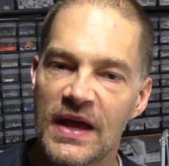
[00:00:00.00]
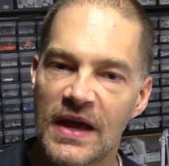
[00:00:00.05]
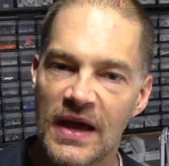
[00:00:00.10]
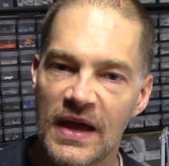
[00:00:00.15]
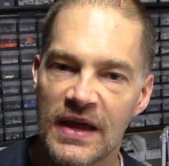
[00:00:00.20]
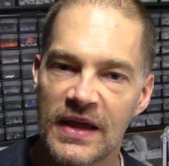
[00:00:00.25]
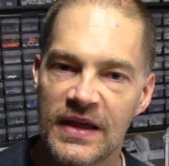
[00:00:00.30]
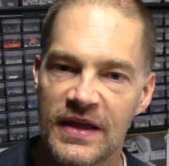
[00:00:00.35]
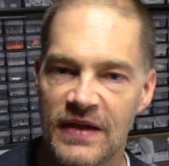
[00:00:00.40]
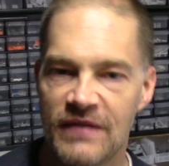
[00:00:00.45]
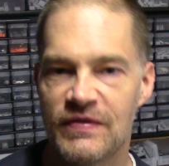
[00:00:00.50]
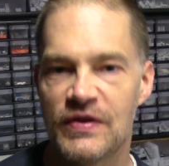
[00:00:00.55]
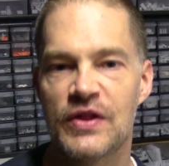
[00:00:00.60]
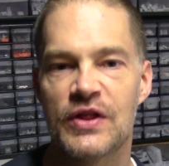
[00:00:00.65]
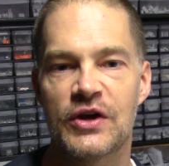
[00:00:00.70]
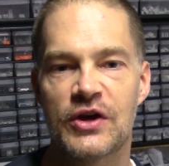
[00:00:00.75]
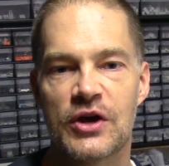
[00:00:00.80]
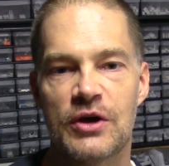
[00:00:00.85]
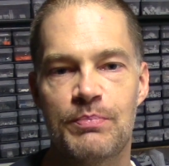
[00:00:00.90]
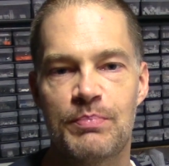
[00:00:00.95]
I give you
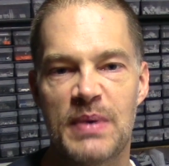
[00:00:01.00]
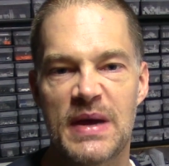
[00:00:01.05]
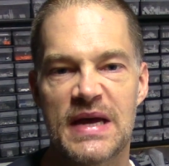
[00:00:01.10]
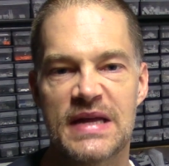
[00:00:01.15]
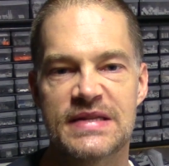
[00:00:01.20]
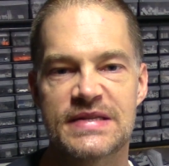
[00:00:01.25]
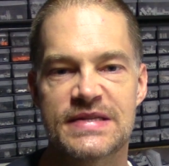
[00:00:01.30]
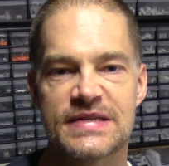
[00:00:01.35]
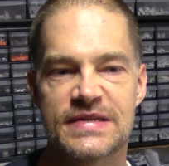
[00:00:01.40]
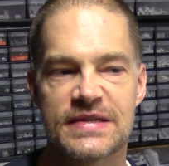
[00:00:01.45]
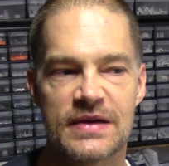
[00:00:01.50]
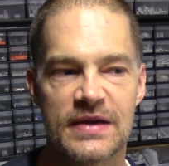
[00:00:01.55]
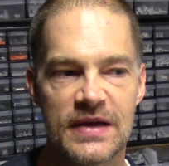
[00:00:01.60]
the good bits